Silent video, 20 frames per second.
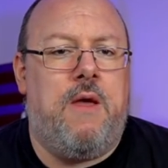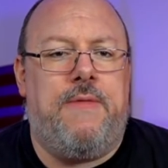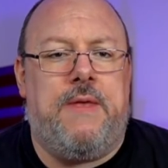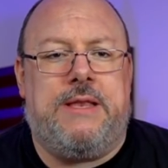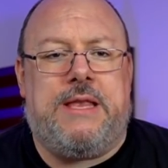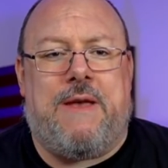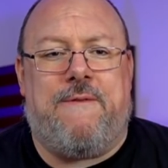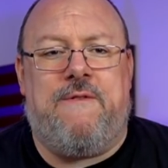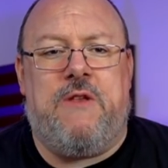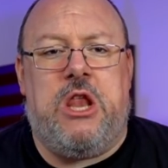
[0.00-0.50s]
The
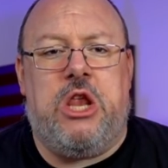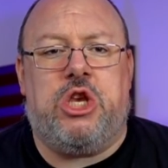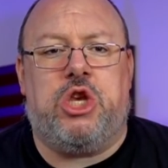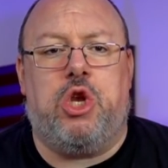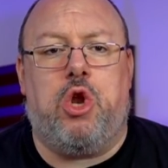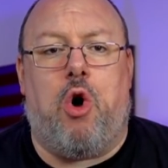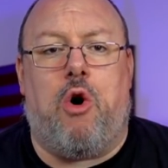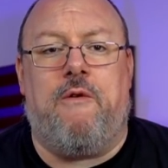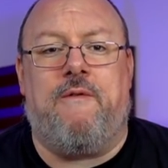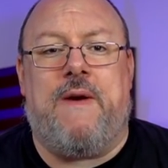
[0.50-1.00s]

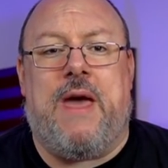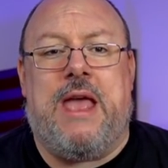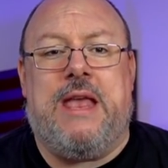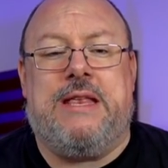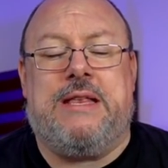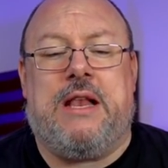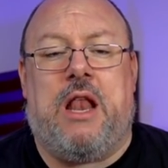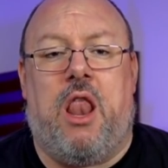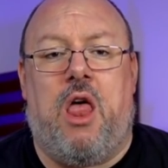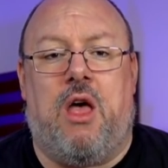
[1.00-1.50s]
definition of a
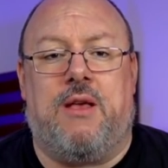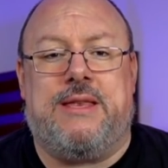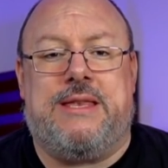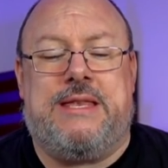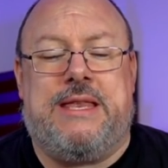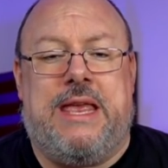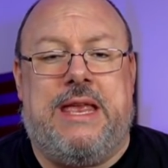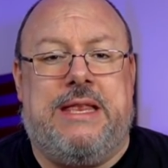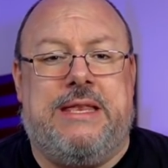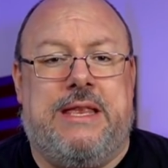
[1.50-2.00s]
class
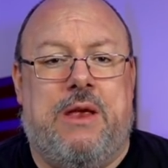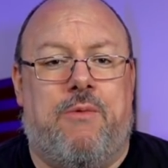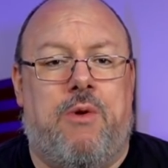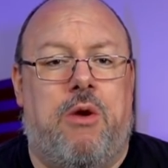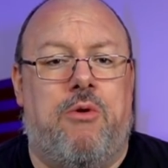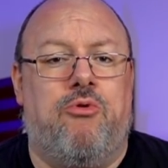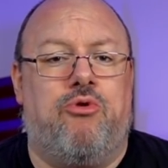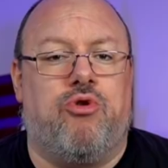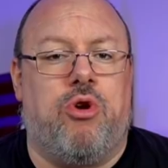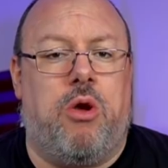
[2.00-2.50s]
C
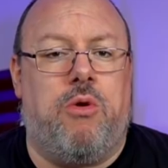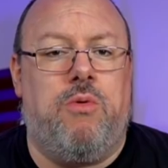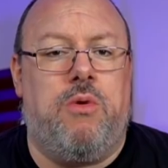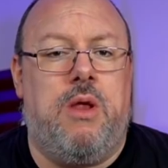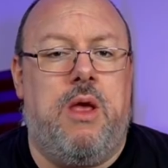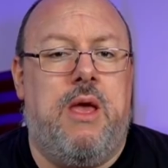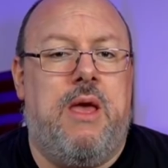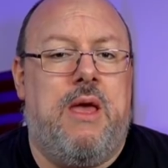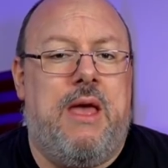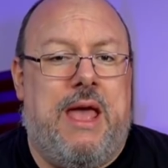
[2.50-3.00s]
zero
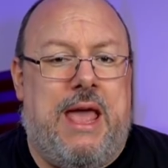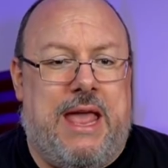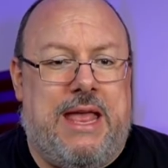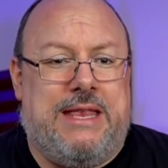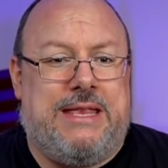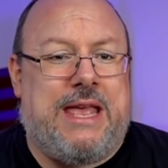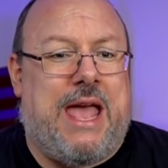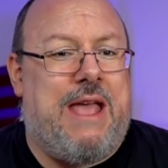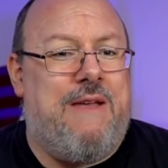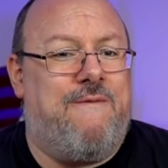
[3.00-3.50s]
drone
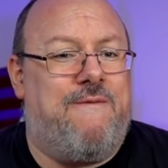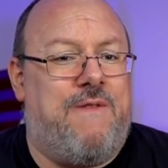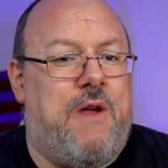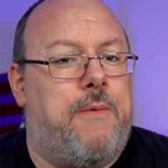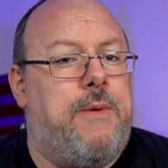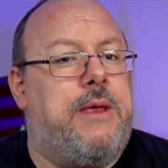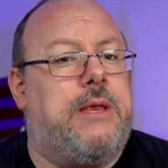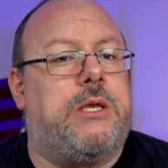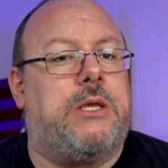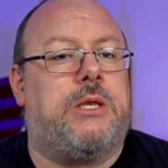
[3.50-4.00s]
is a
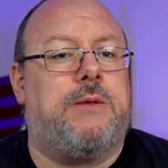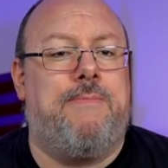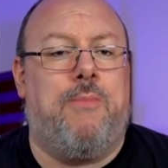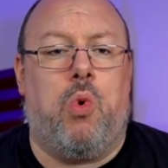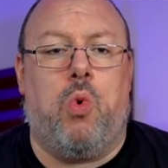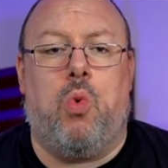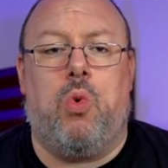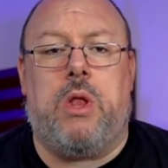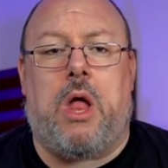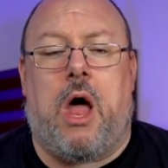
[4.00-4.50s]
very
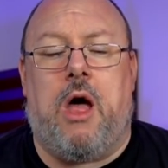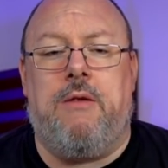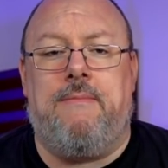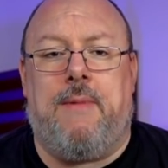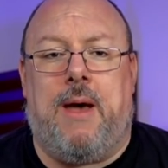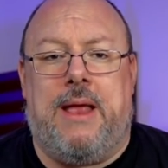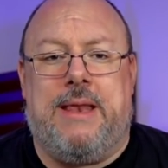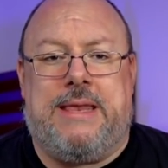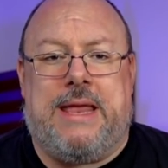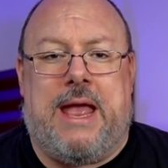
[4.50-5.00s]
small
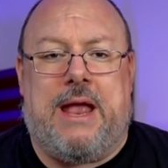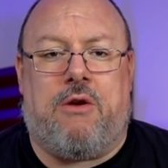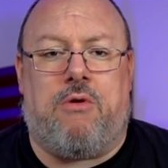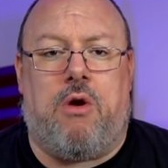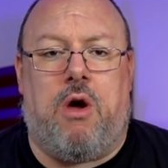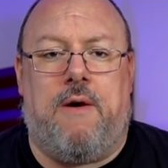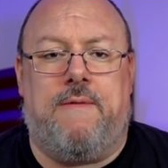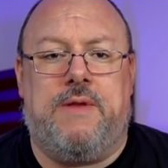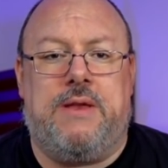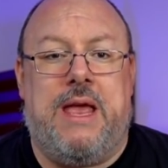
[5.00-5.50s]
unmanned
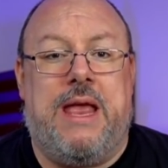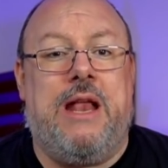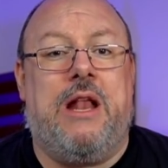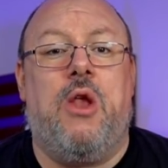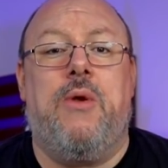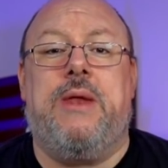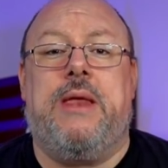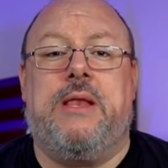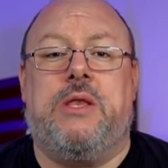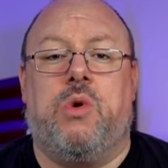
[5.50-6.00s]
aircraft,
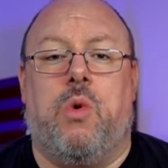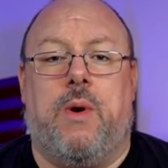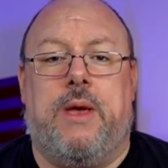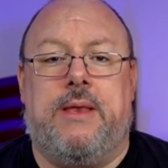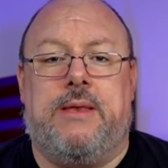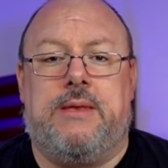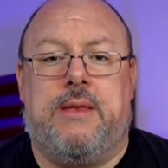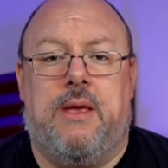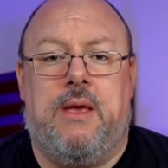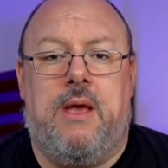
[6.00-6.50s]
including
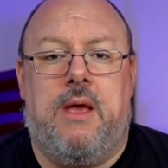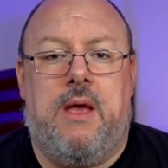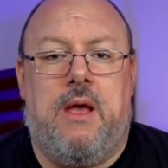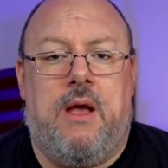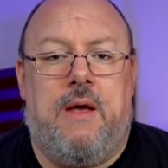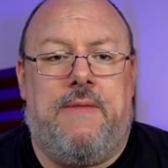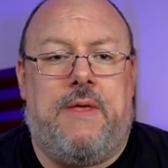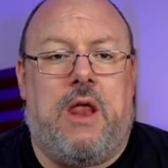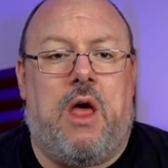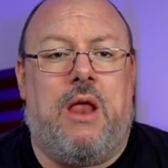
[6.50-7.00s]
toys,
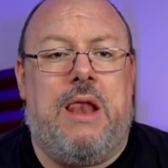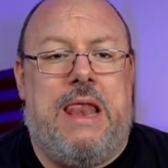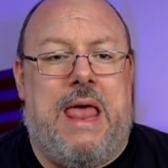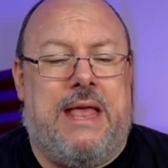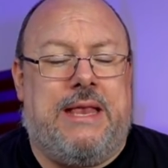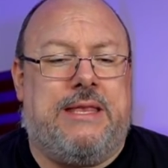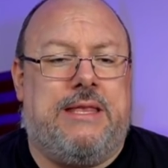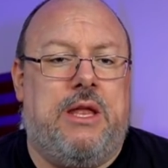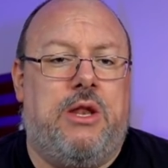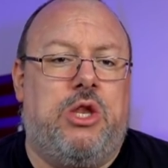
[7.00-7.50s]
that are
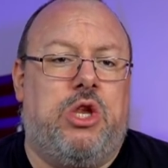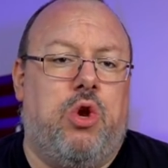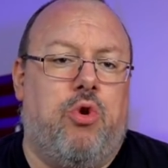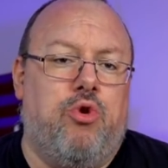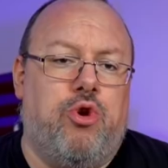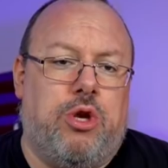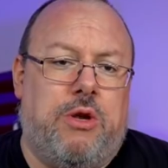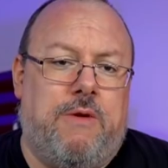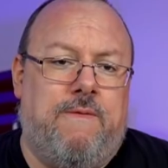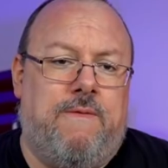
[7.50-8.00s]
less than two
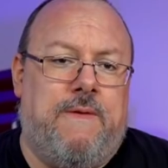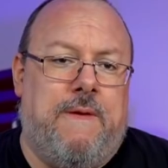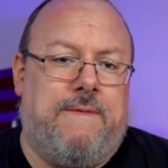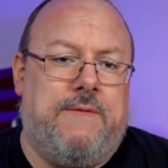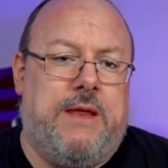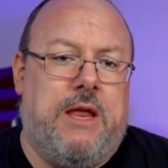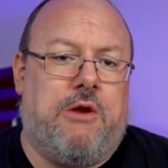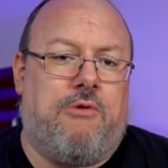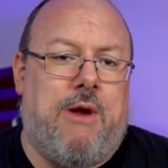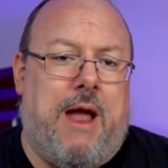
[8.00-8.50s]
hundred
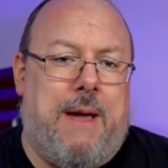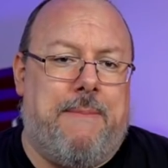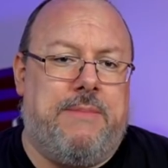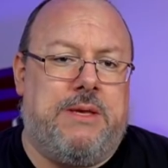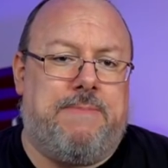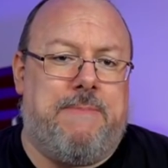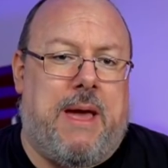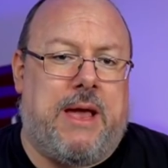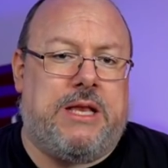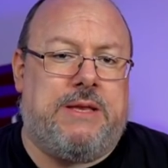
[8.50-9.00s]
fifty
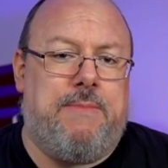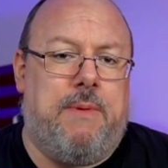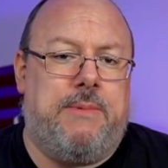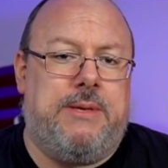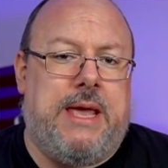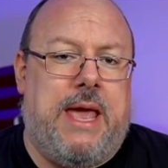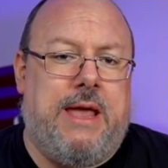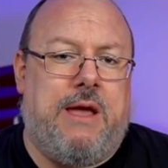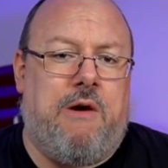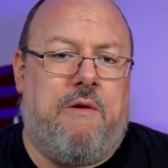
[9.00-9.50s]
grams maximum
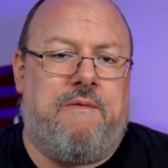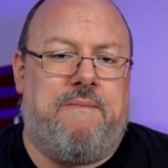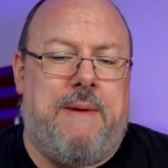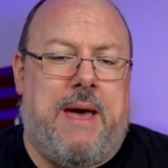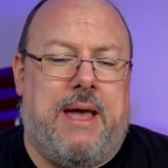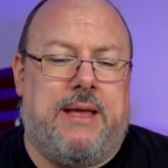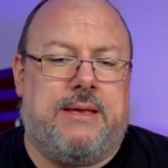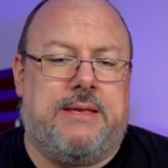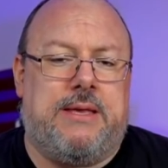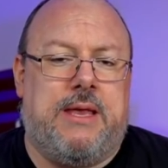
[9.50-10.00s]
takeoff
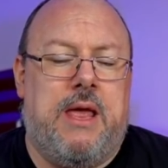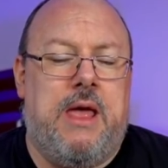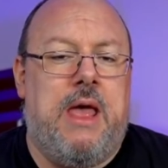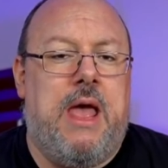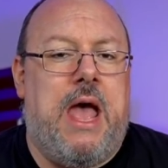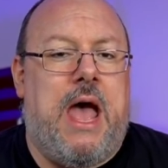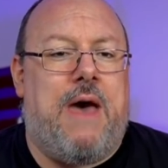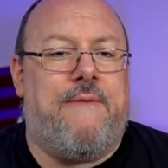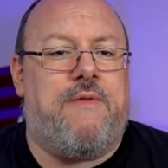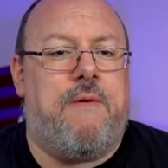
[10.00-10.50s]
mass,
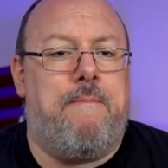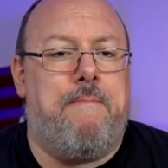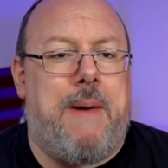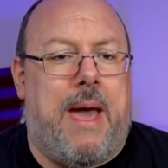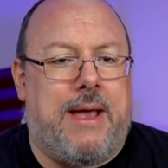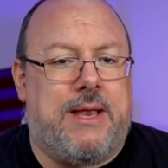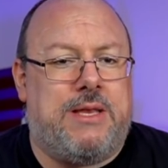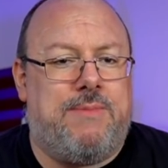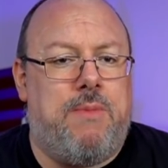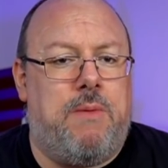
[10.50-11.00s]
have a
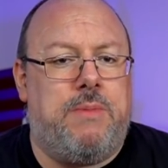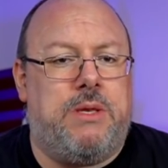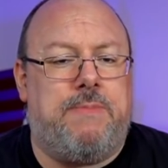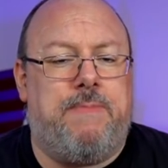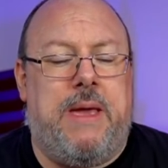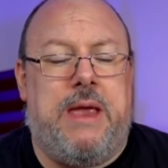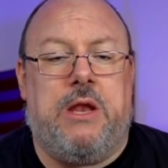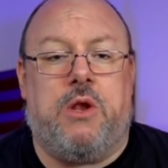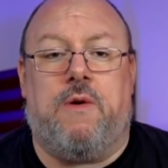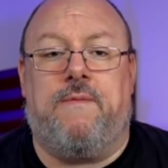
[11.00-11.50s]
maximum
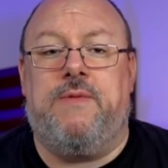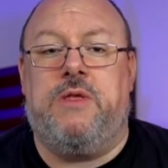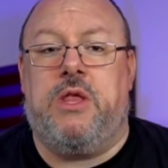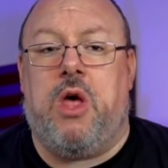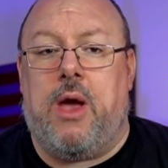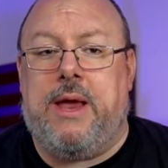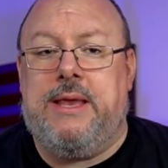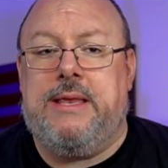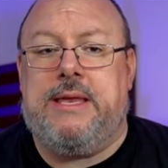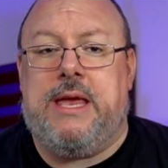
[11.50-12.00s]
speed of
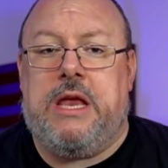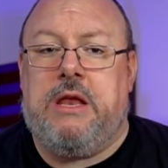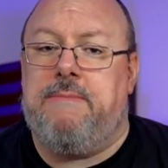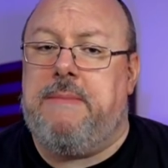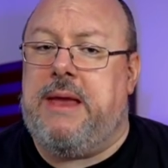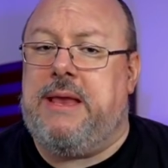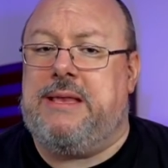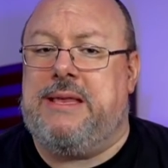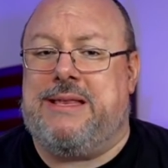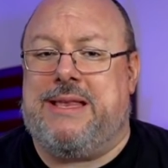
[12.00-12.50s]
nineteen
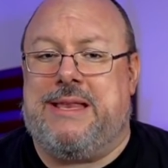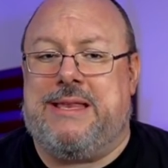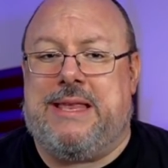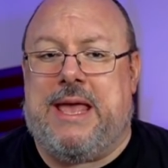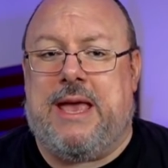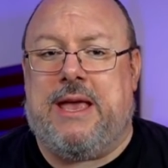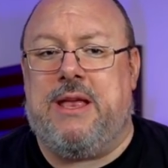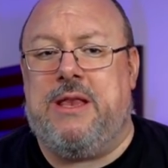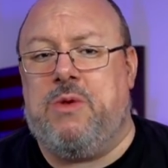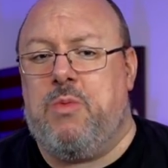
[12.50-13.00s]
meters a
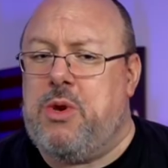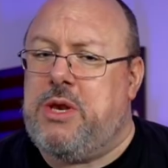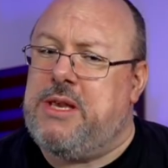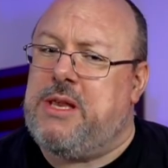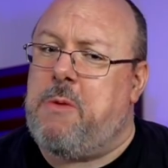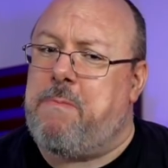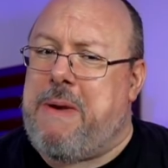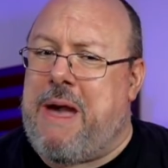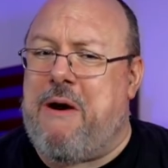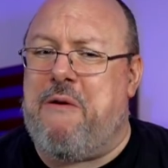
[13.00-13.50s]
second, which
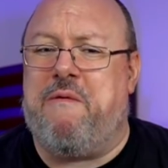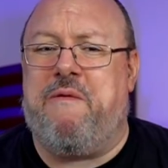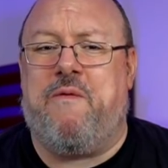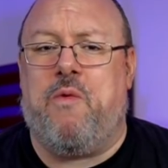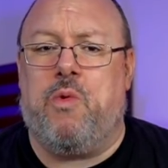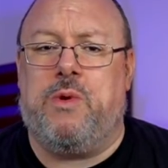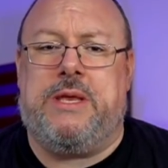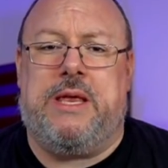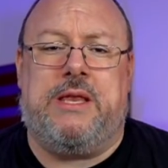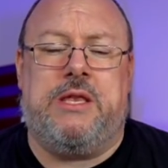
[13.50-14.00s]
is about
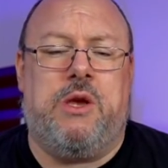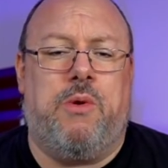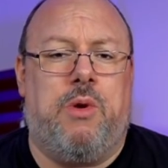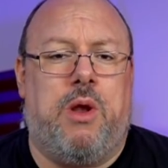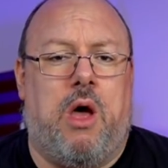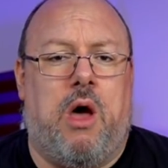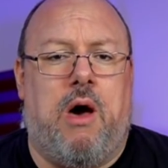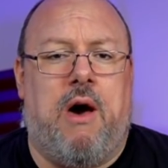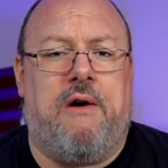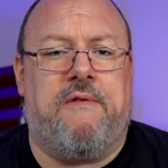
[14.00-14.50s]
forty-two
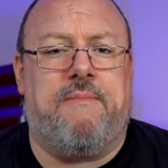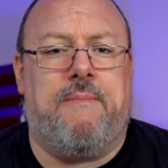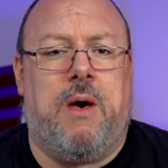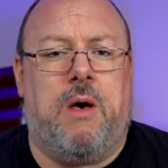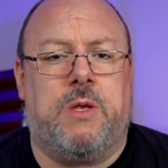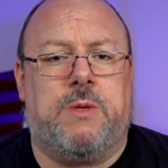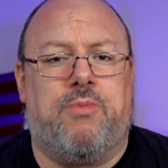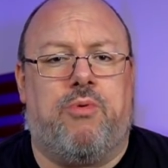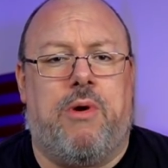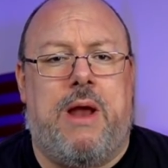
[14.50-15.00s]
and a half
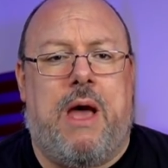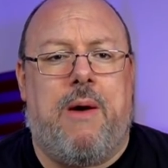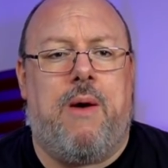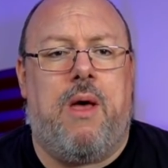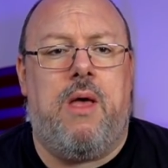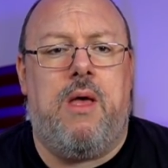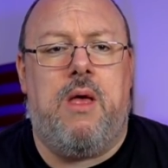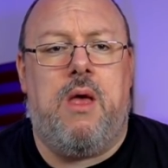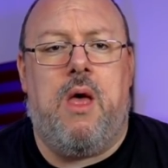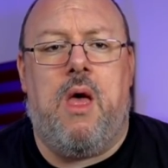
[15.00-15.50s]
miles per
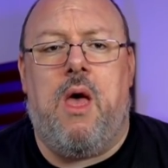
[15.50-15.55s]
hour,